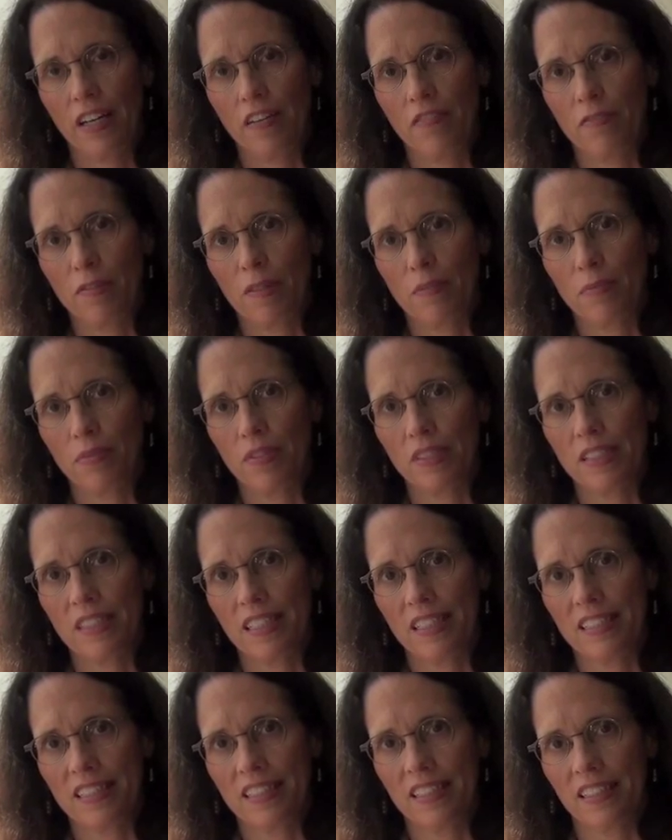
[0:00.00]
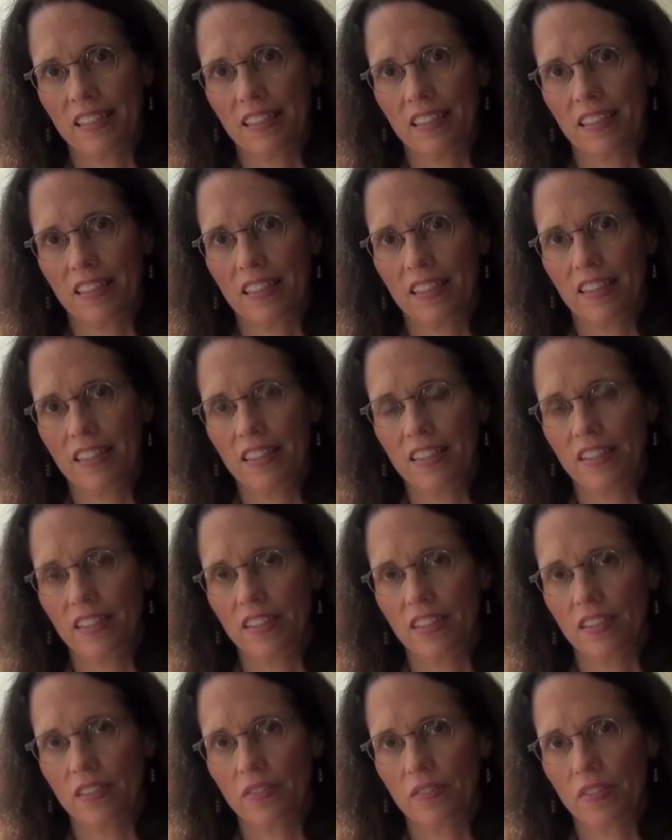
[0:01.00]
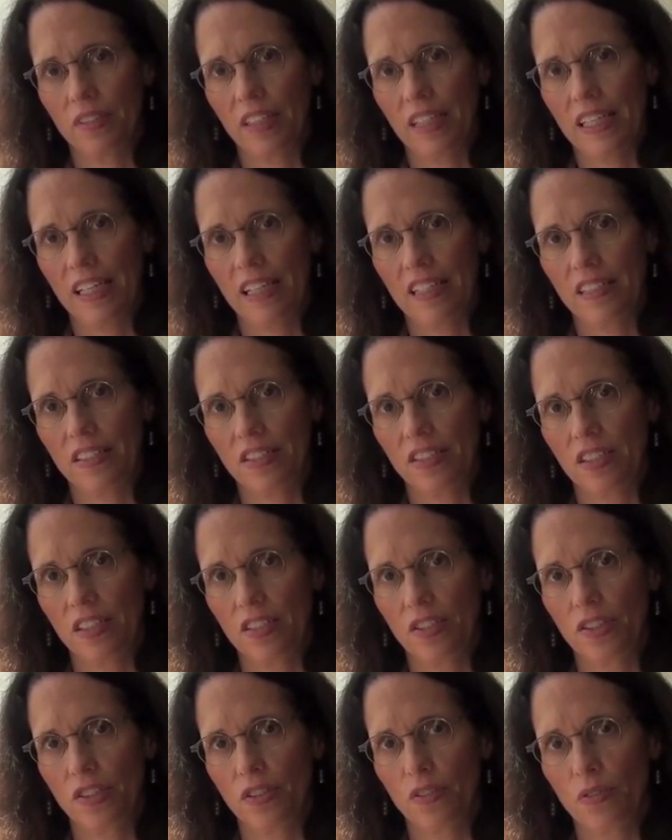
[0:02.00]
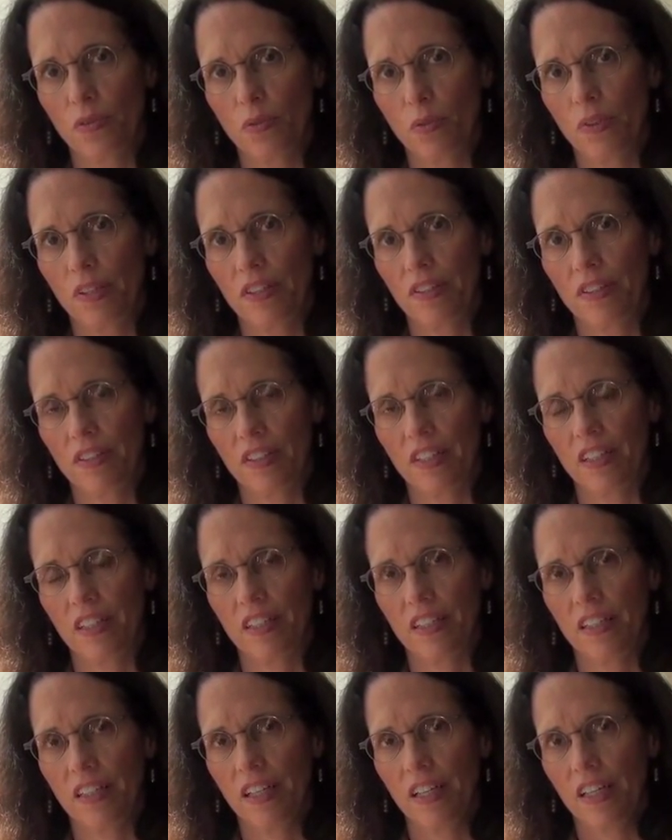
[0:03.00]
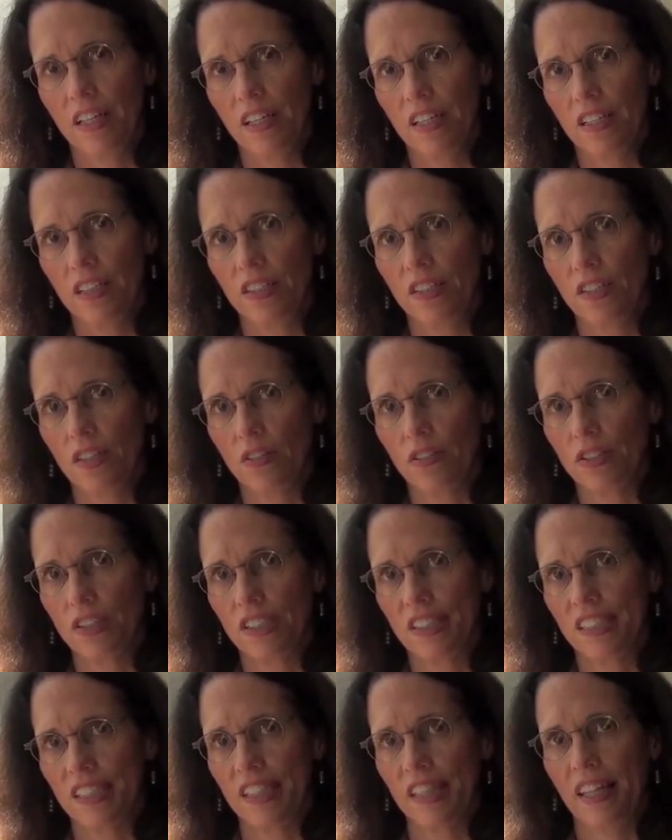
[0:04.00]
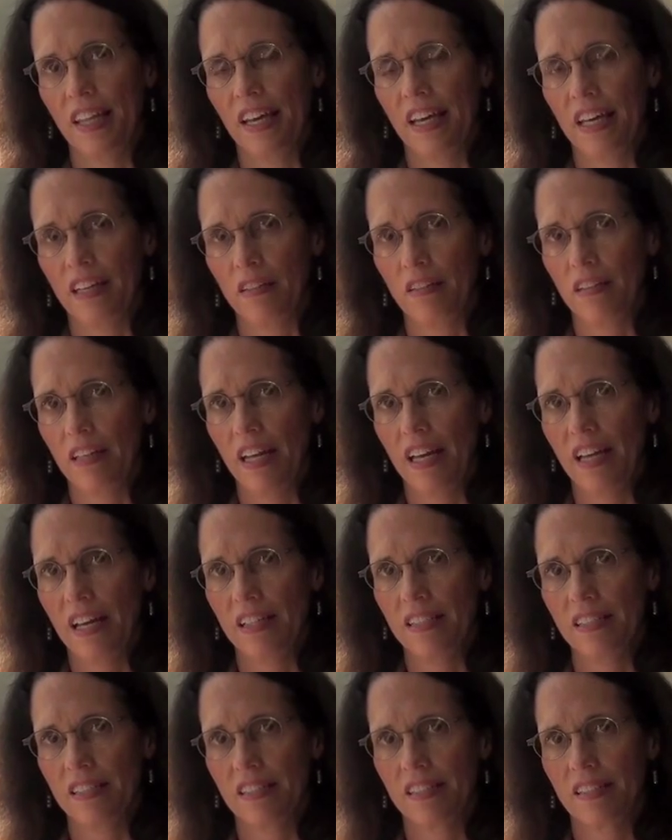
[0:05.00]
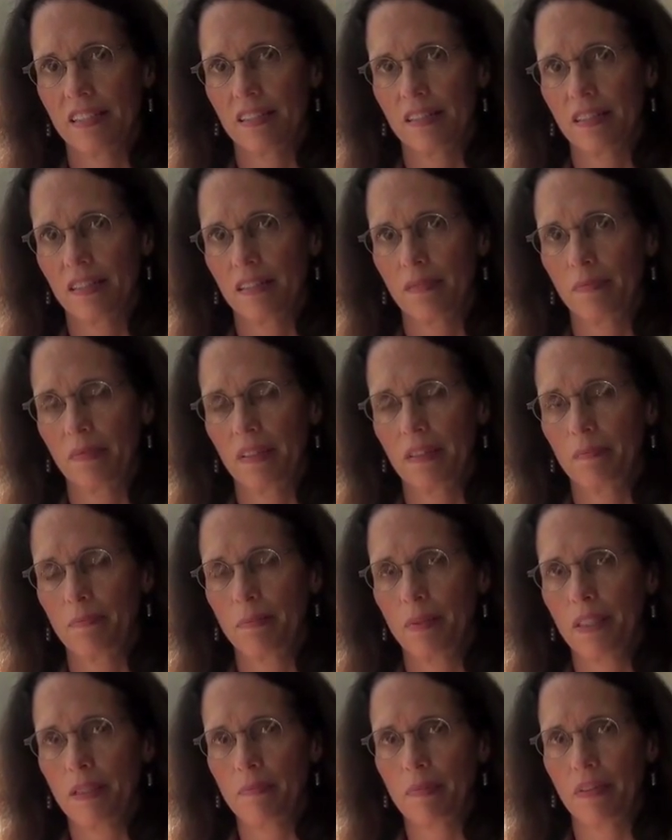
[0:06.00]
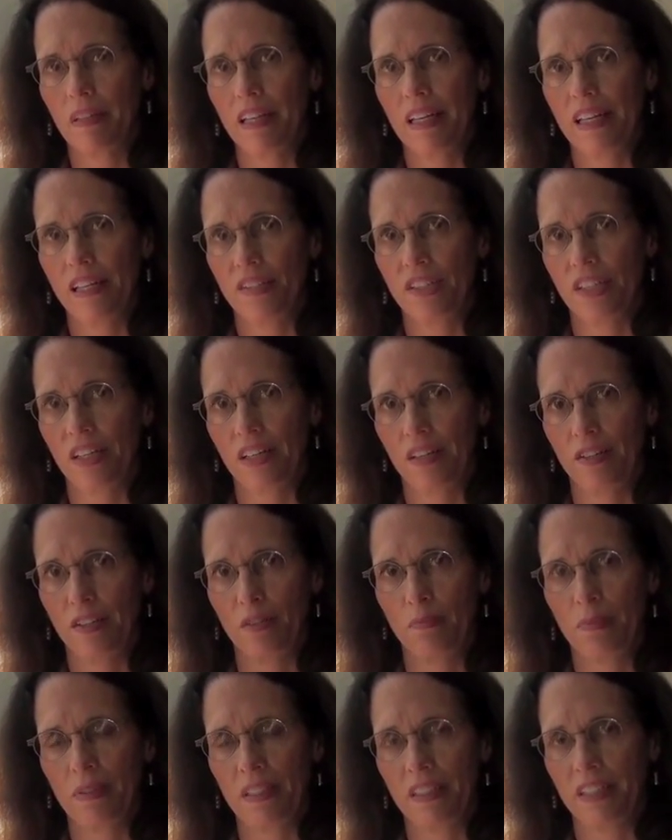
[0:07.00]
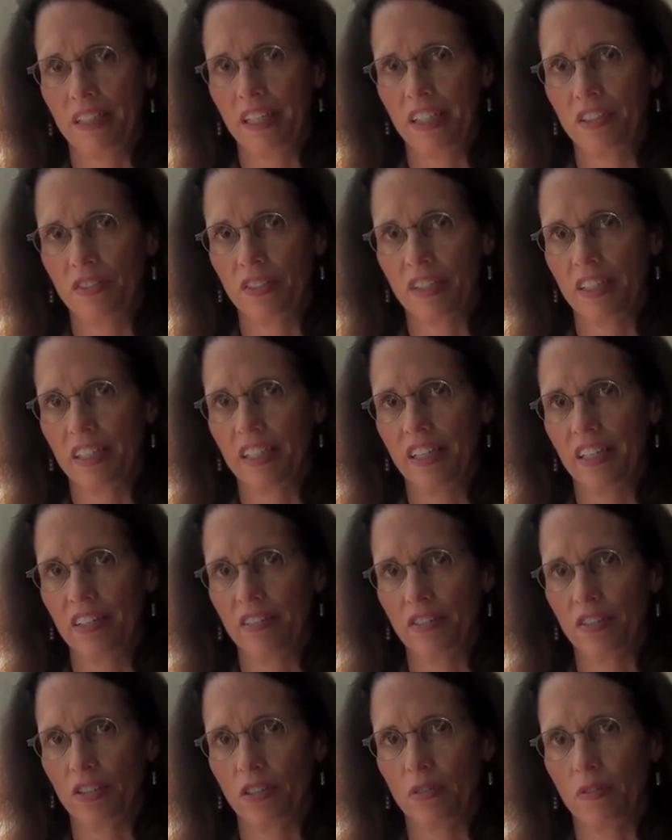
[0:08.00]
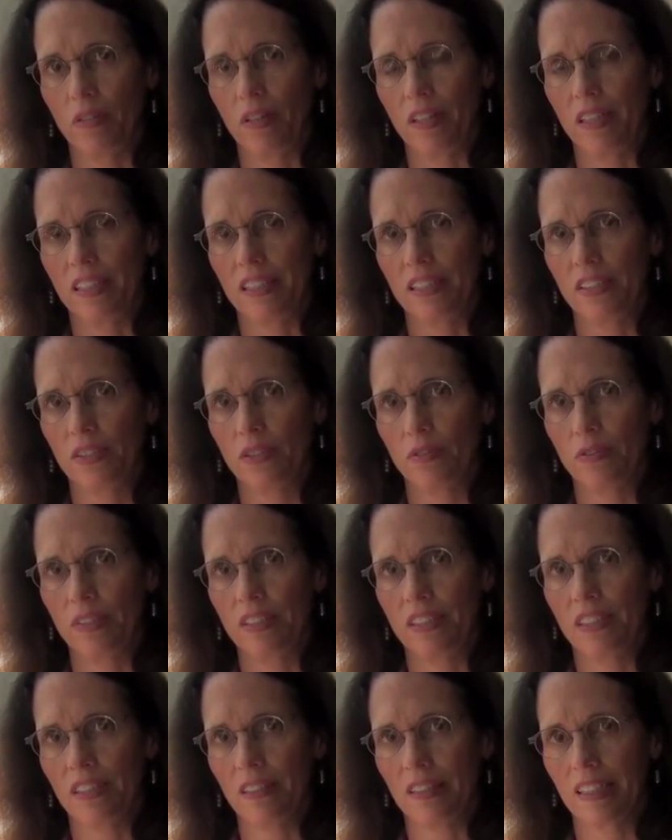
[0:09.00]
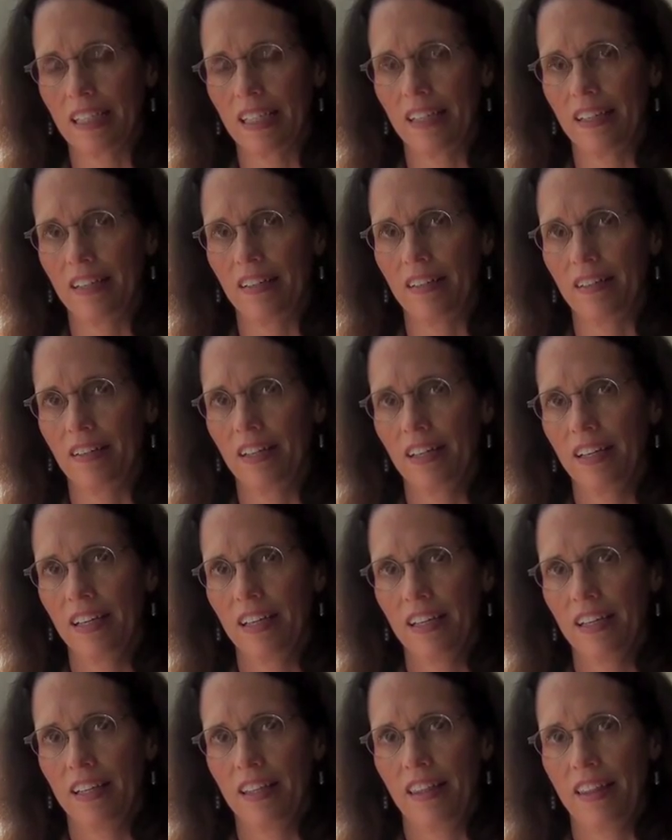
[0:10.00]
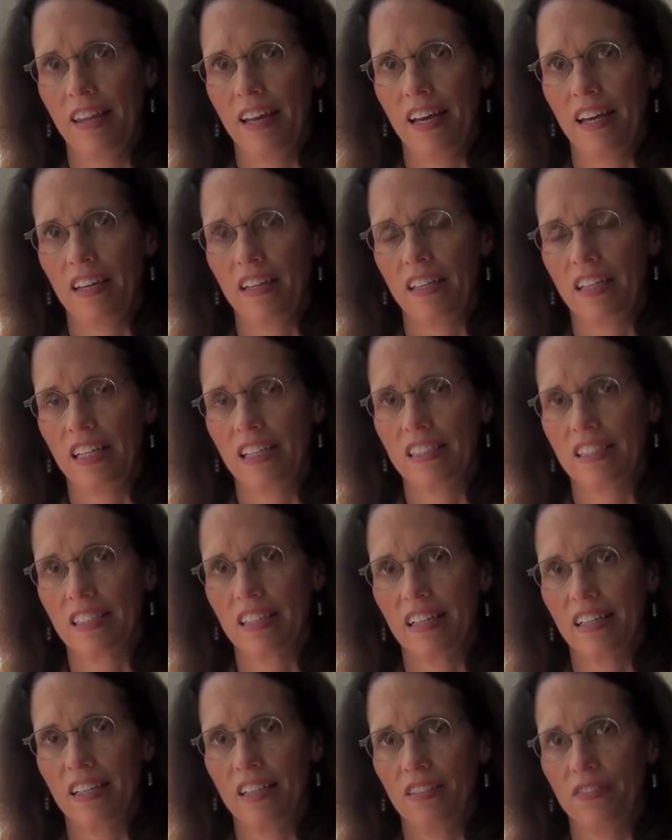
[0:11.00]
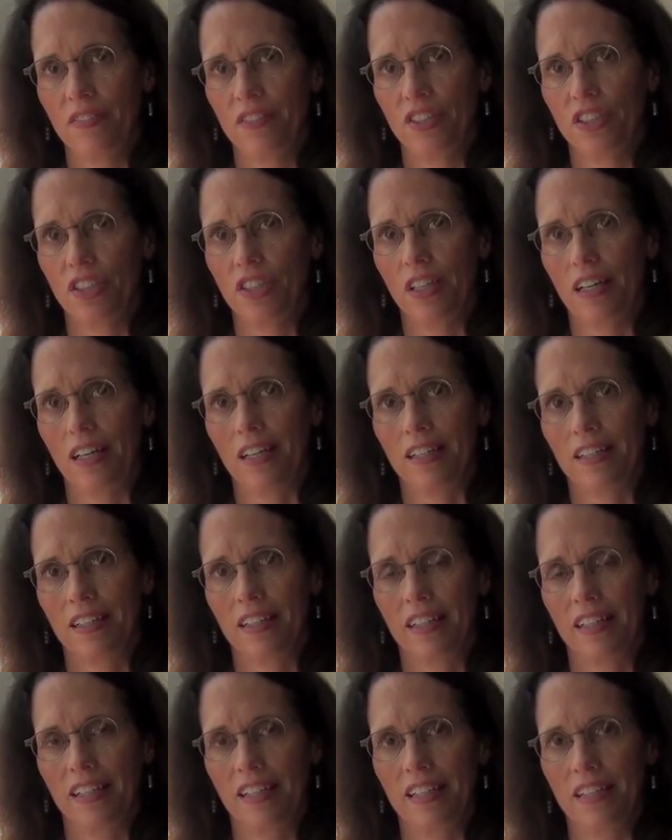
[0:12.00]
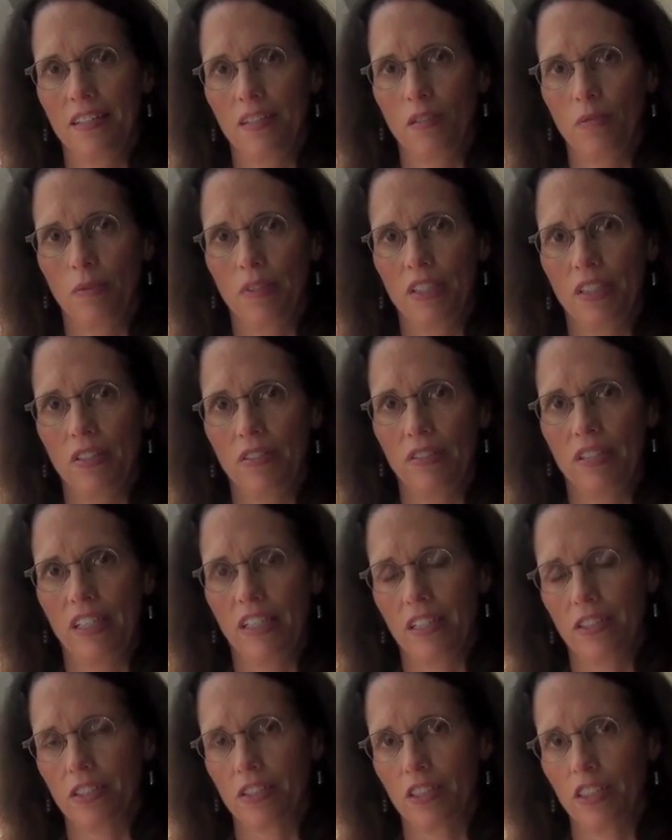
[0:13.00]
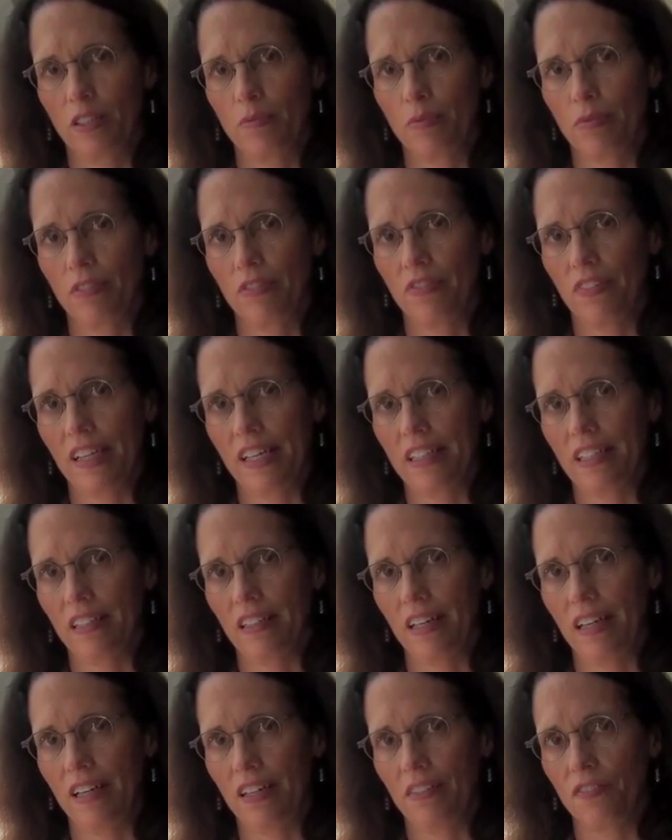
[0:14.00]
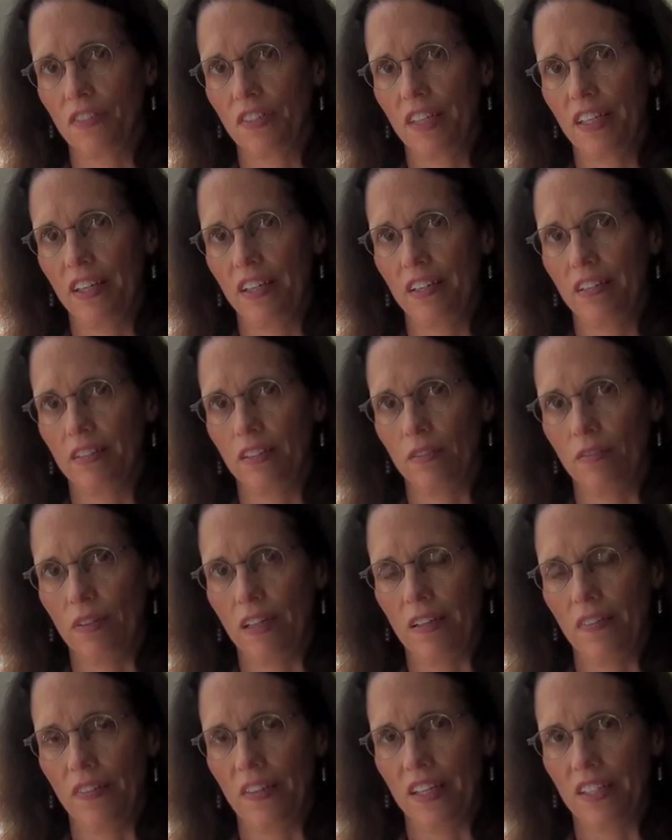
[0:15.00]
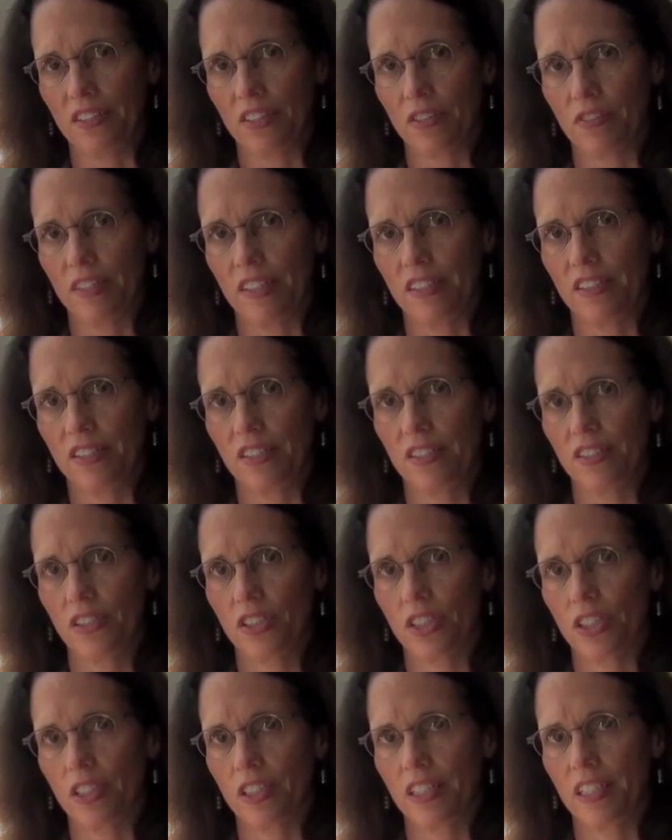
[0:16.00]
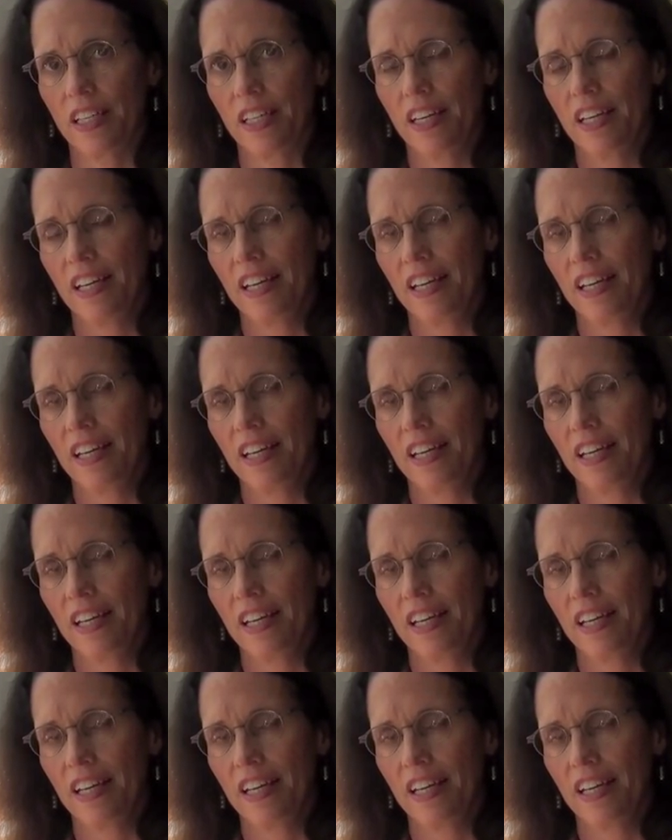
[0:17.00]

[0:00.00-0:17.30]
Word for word: I've been presenting here really has to do with the notion that as people age out of their pediatric care and go on to adult care, that it's kind of a shock and that we don't actually provide a lot of care around that transition.